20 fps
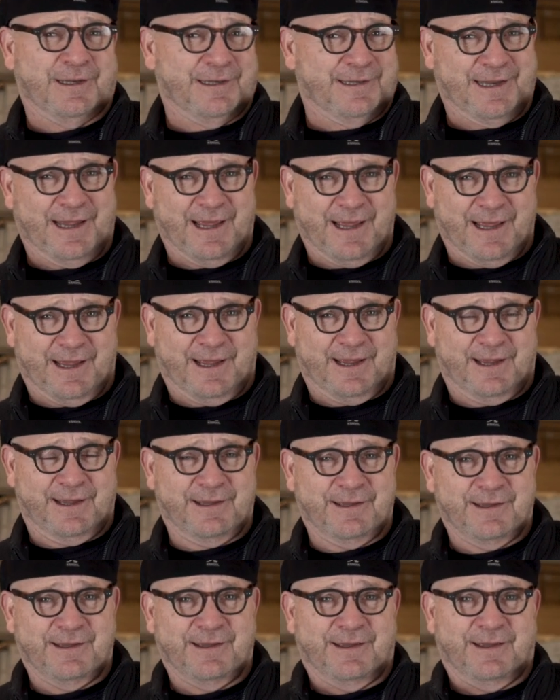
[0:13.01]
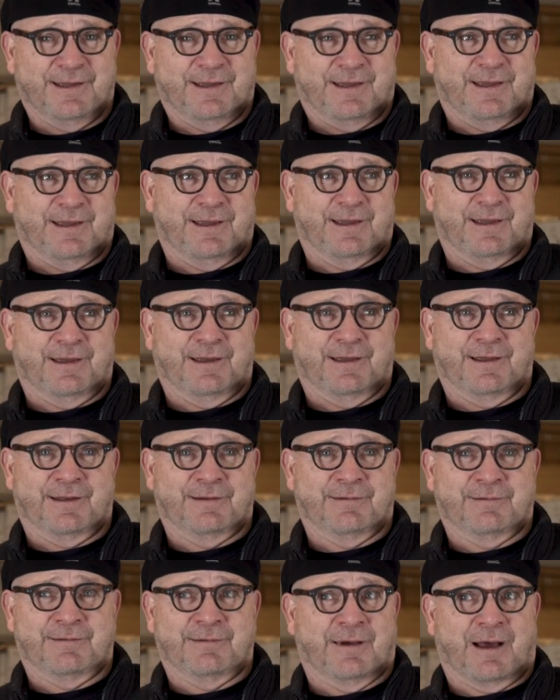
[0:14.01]
day
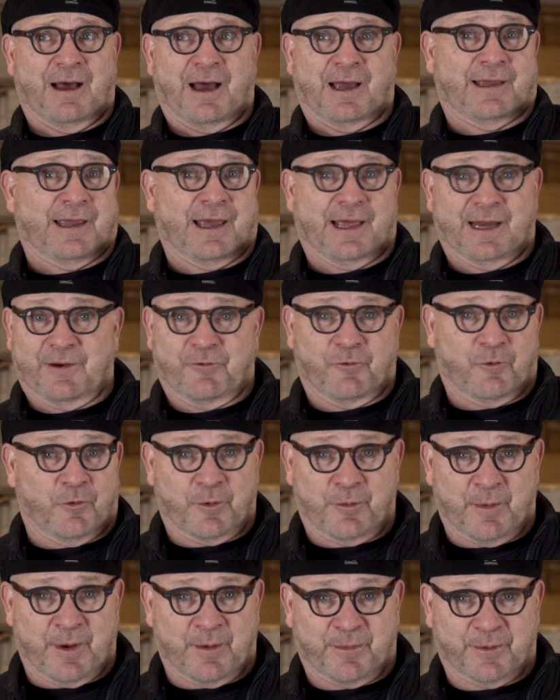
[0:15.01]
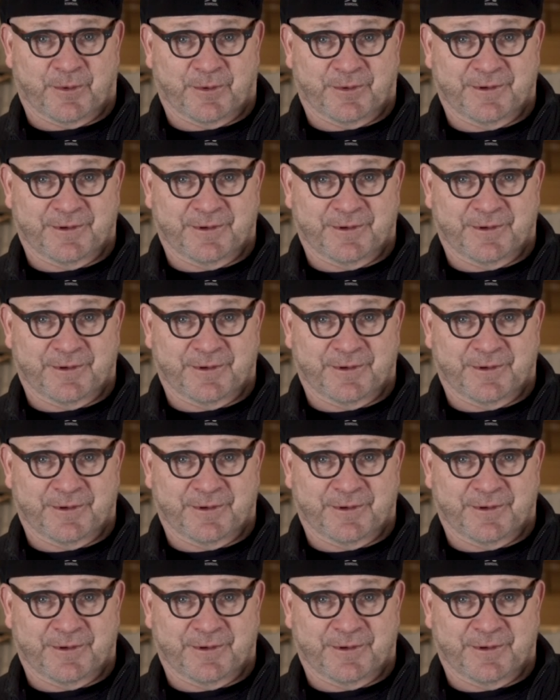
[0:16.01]
in, I can't even remember.